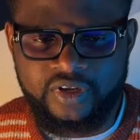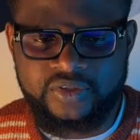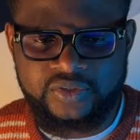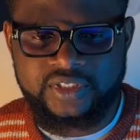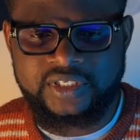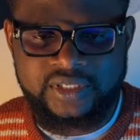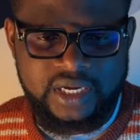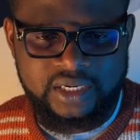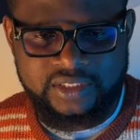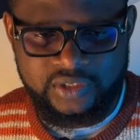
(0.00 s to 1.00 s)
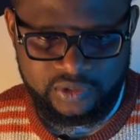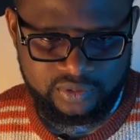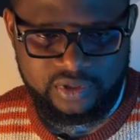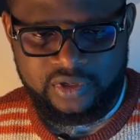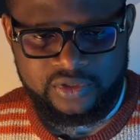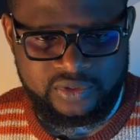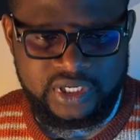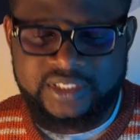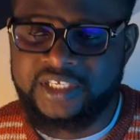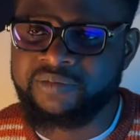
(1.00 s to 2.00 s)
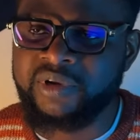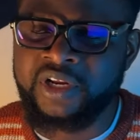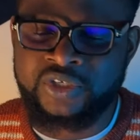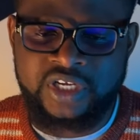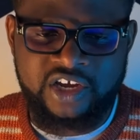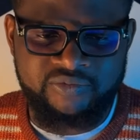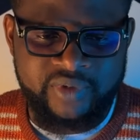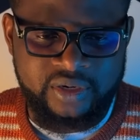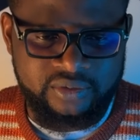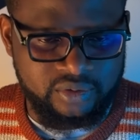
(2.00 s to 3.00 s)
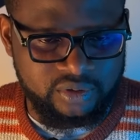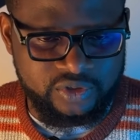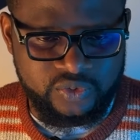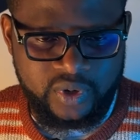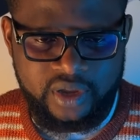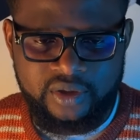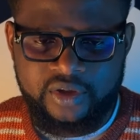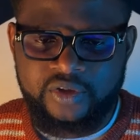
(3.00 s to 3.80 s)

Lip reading: So let's look at this. So that's the explanation I have made all this while.